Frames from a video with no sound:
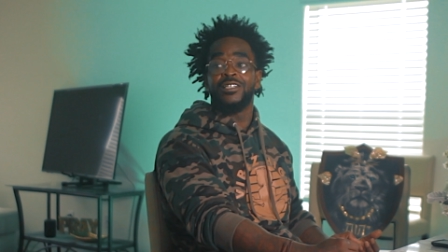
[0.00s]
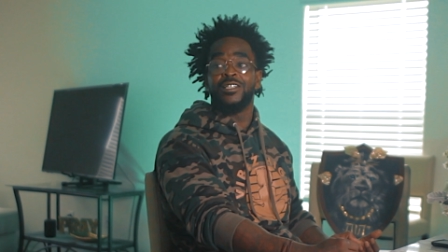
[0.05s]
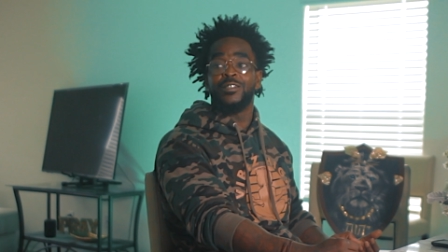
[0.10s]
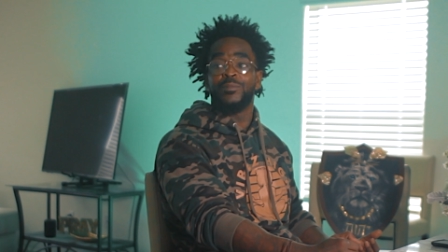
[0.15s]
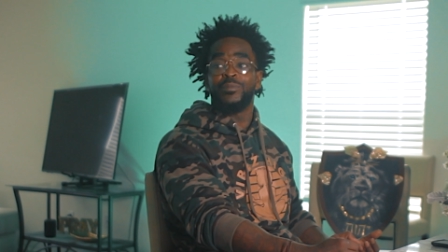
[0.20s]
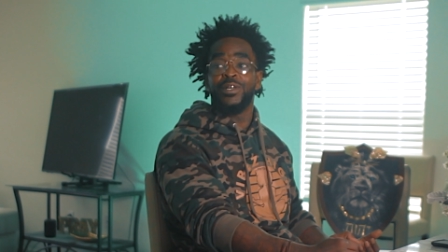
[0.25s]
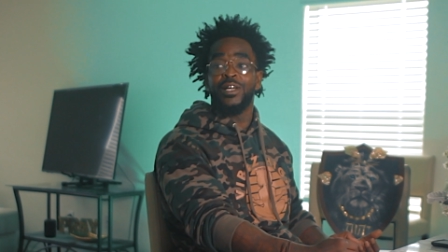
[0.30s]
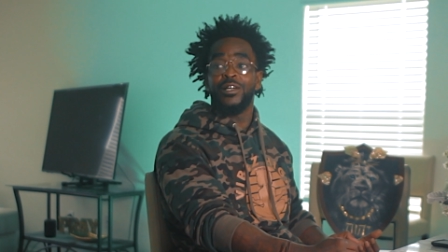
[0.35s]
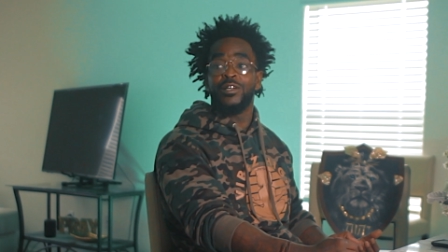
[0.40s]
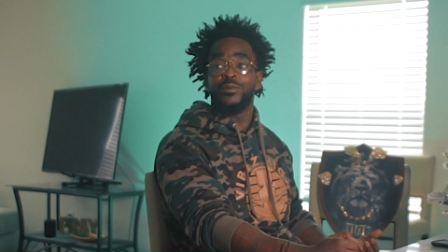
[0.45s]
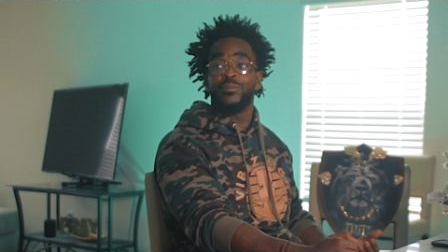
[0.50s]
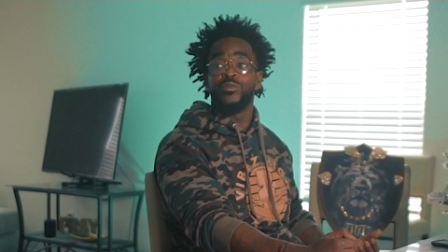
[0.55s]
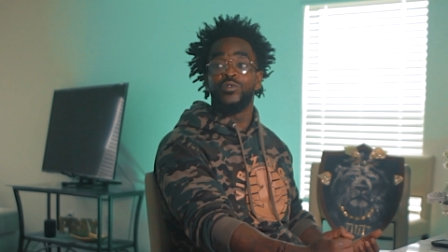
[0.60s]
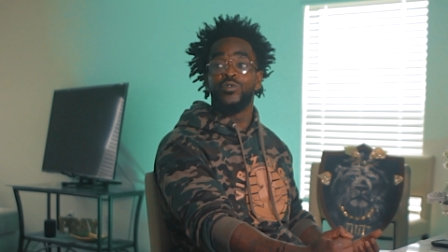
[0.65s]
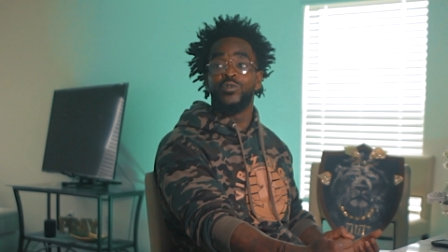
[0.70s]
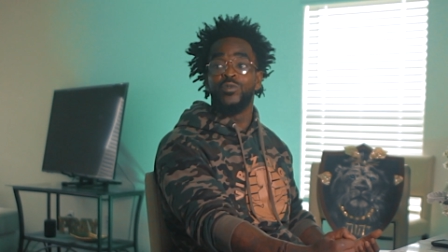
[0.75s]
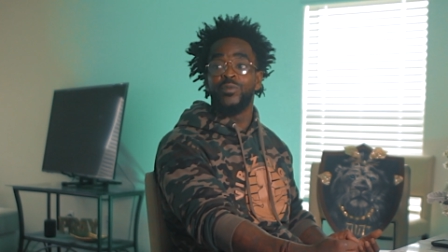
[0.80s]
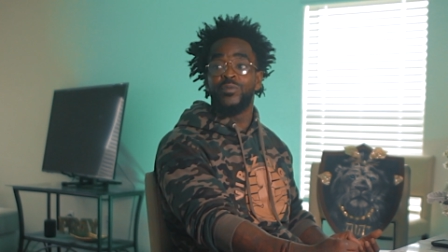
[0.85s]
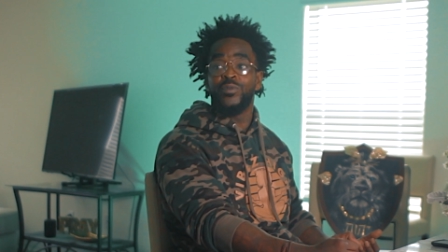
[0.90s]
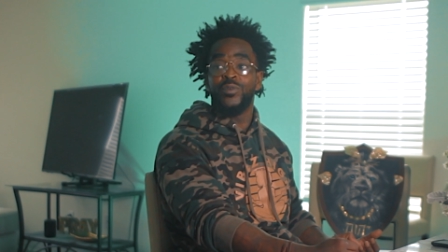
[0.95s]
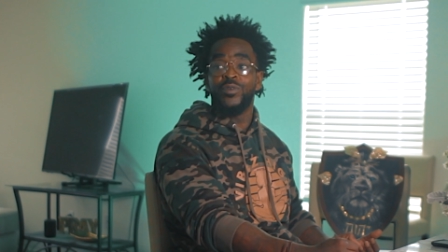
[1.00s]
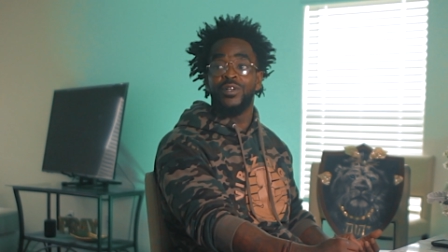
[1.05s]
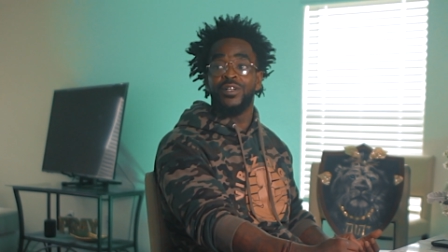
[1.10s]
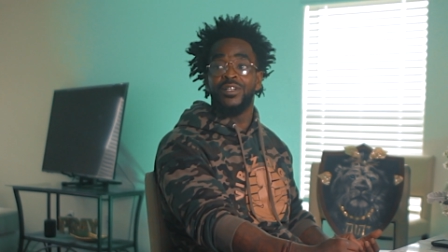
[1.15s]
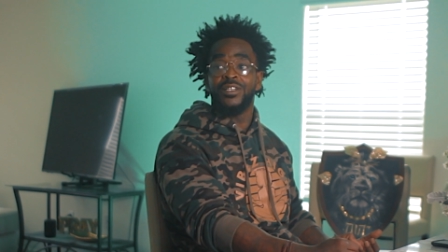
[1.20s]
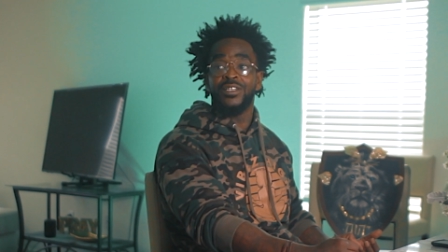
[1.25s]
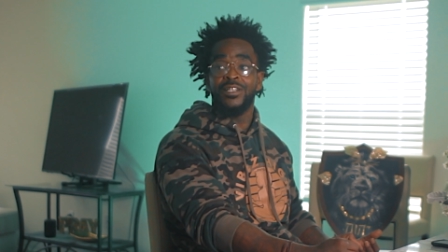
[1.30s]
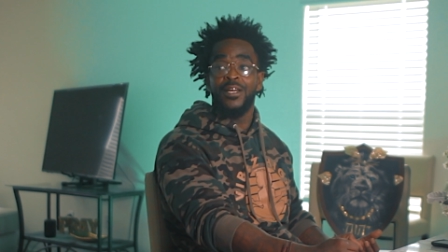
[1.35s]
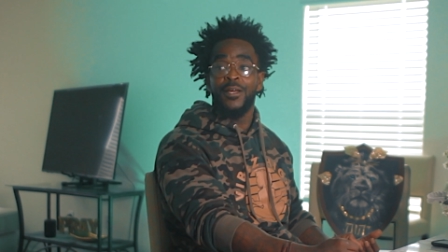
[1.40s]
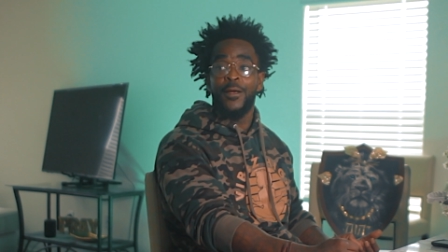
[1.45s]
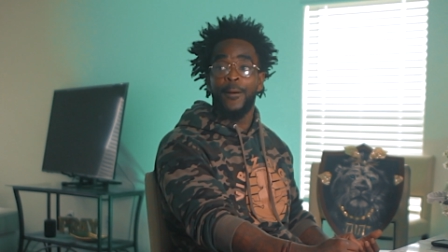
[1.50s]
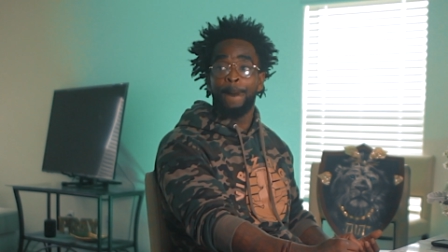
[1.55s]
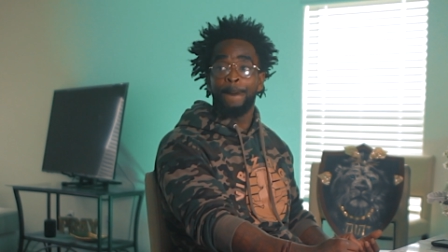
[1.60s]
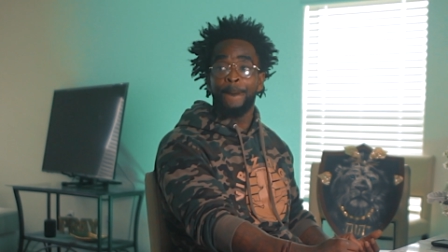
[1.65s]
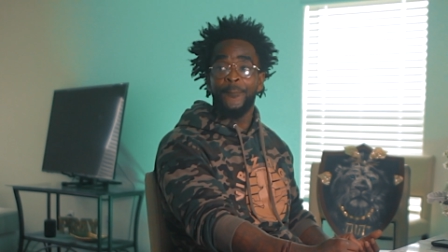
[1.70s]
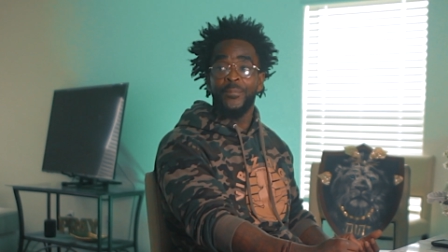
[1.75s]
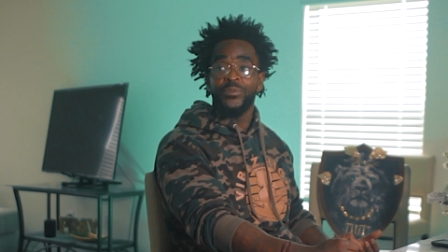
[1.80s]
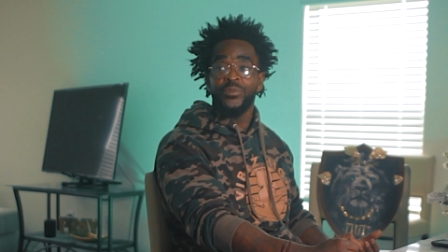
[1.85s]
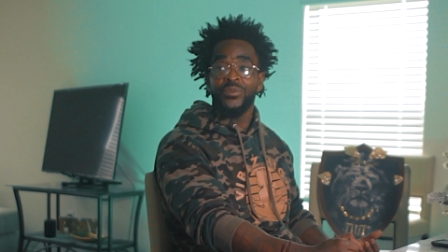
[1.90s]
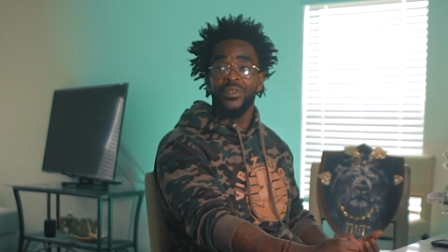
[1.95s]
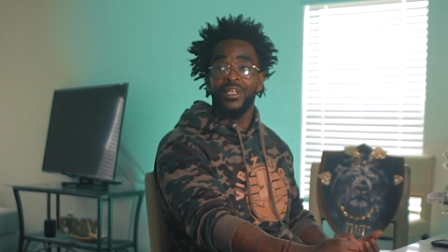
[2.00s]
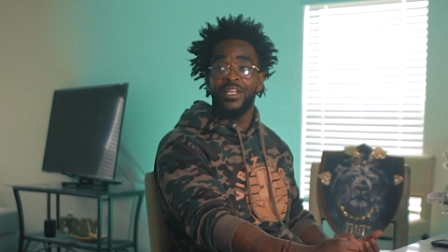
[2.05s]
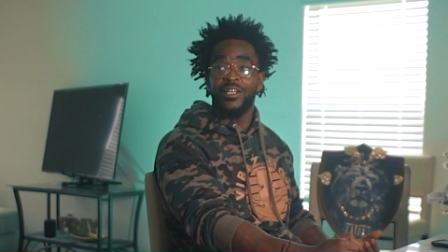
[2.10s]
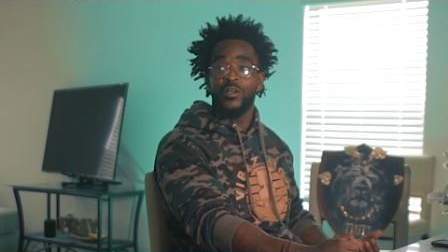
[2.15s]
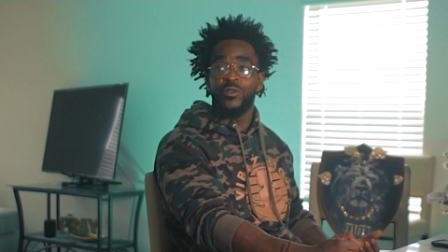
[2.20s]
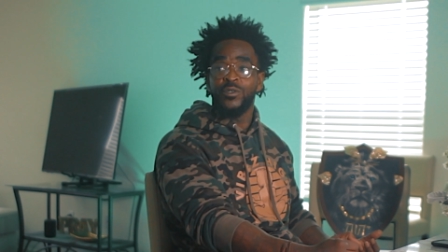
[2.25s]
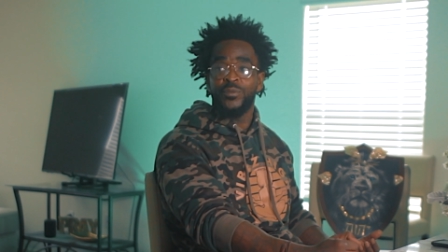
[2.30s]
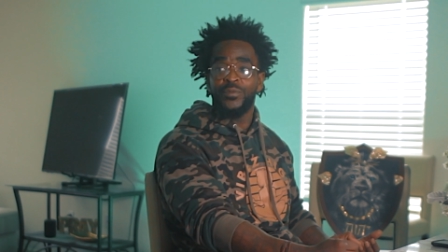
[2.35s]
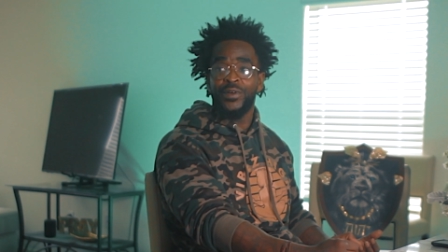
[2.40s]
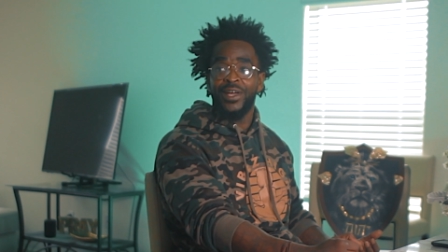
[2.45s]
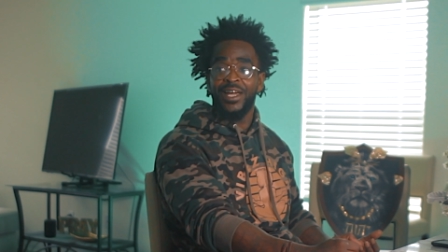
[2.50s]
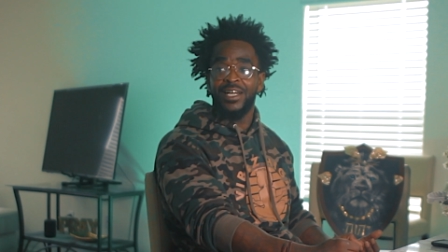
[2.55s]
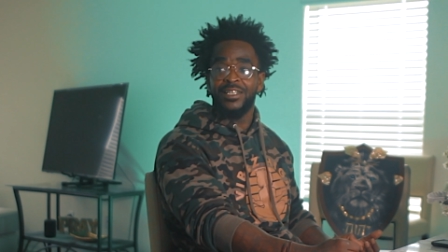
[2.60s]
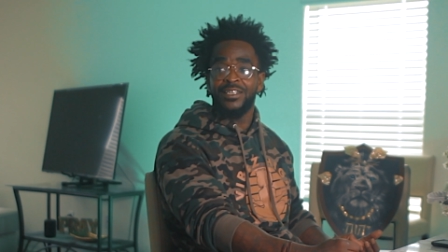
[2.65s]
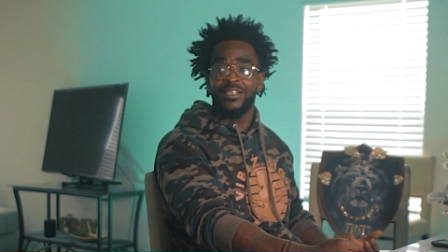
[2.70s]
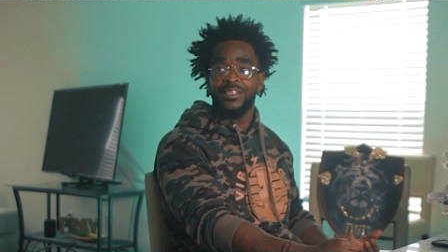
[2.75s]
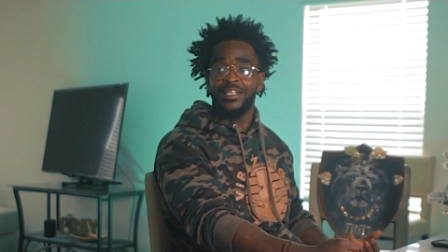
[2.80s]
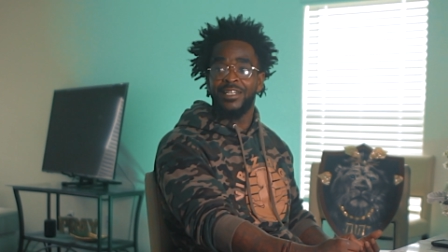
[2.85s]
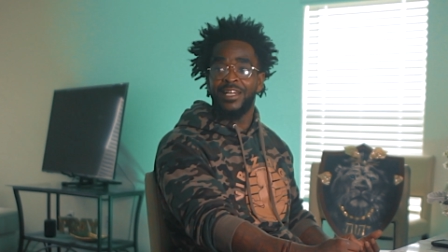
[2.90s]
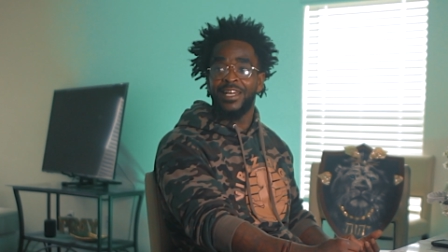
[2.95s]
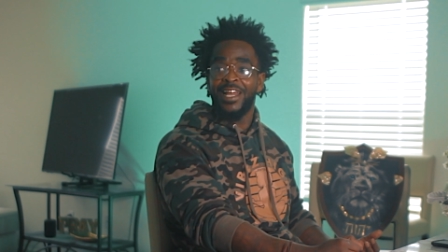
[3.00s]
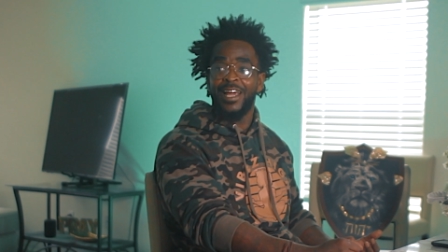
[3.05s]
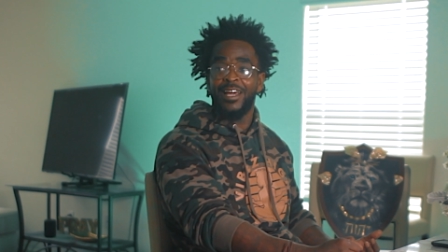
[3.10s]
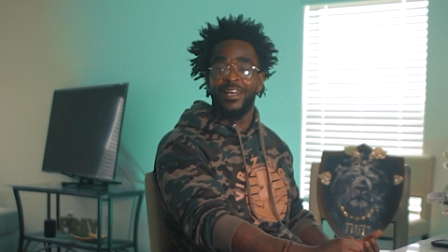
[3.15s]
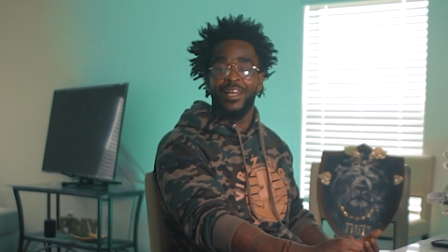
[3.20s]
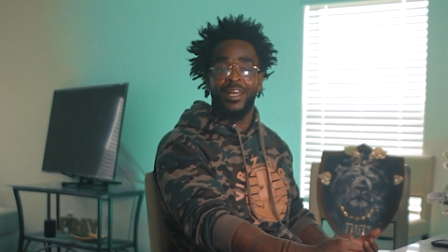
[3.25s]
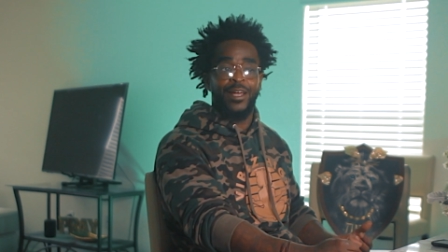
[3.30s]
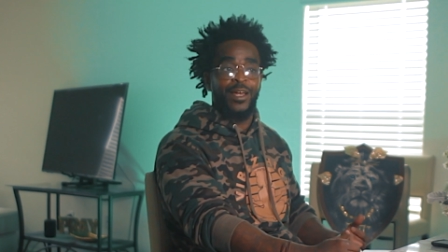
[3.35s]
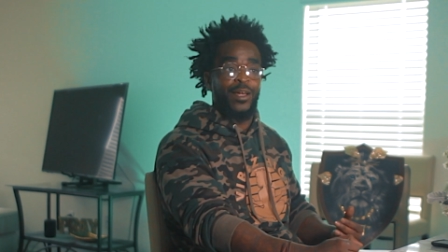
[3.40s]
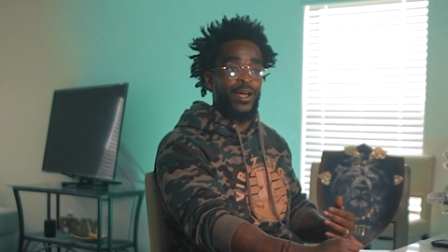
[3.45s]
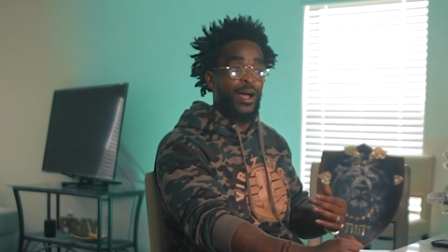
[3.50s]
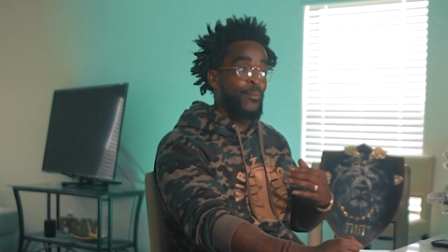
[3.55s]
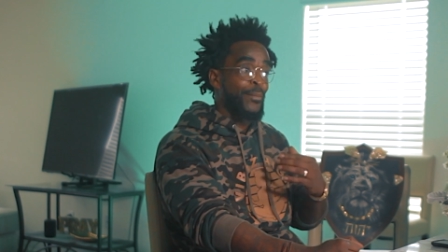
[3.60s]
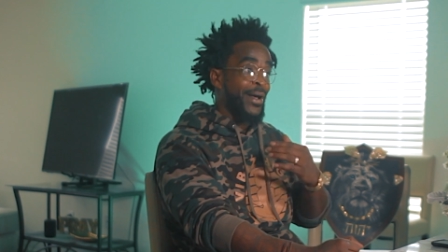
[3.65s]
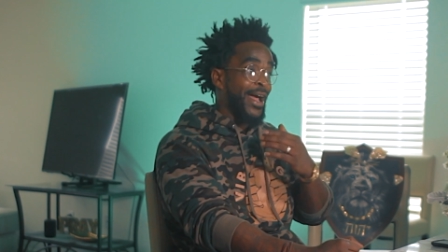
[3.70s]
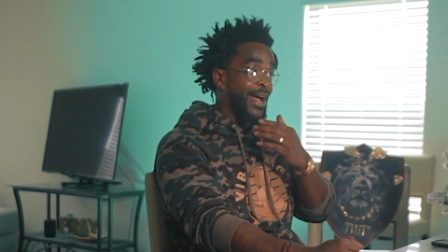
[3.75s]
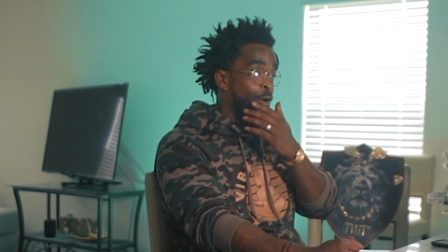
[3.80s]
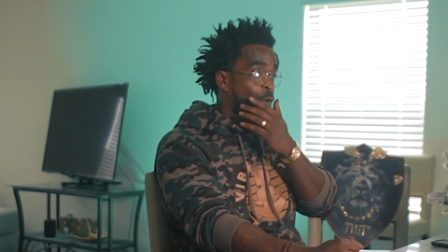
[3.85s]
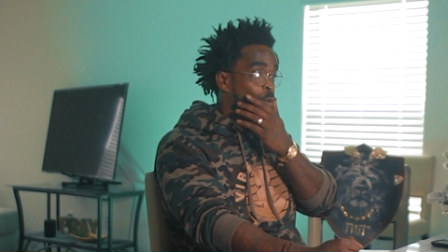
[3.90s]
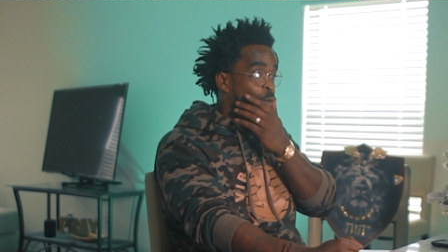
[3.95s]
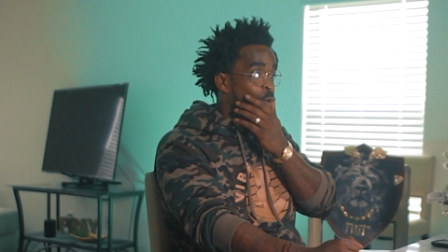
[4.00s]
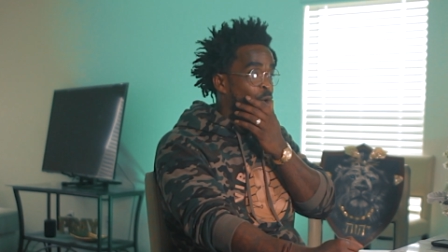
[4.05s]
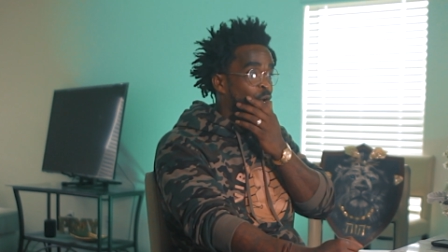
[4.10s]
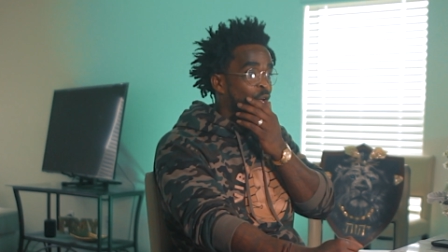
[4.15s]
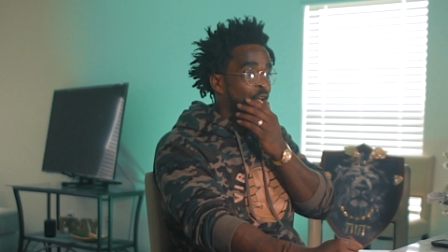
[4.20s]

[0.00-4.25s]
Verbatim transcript: us to be able to move for us You those fashions. And now that I'm out,